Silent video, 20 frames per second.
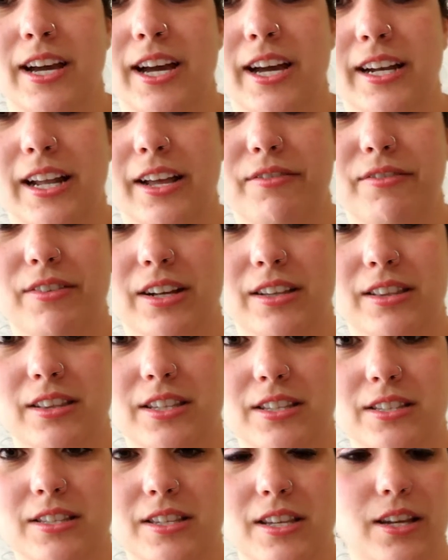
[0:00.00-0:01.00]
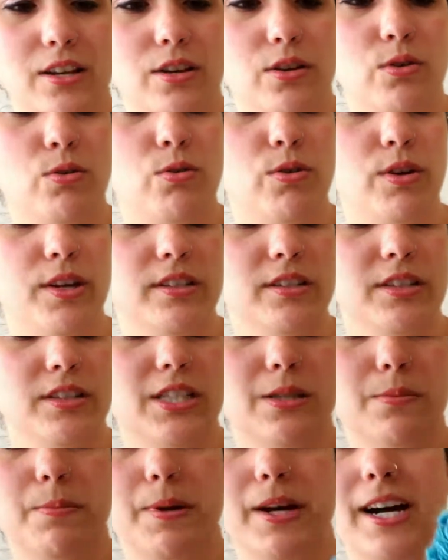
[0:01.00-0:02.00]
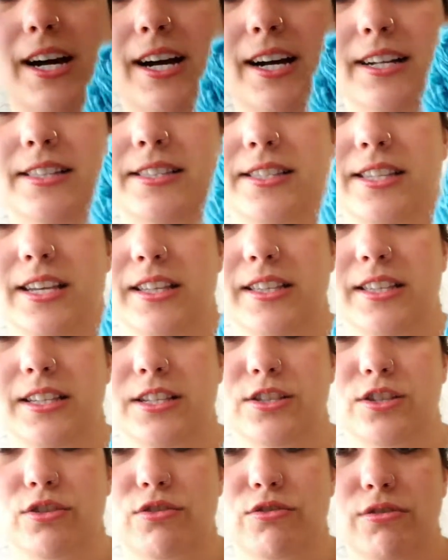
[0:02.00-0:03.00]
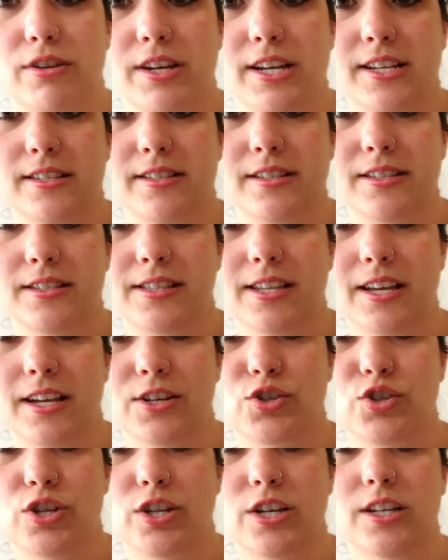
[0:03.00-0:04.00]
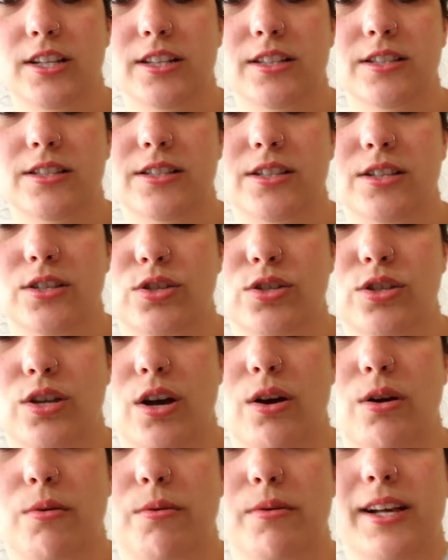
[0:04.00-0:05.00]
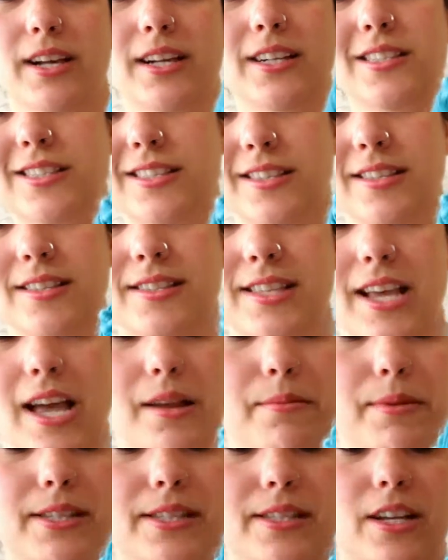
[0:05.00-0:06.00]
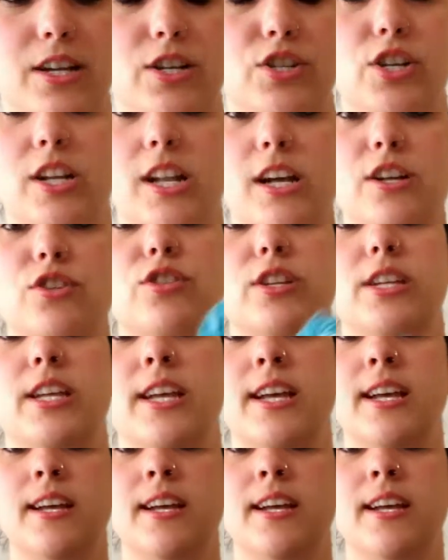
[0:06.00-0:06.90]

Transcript: And I've got these like coiled spots and these crazy sections. So it's sat in my stash. It actually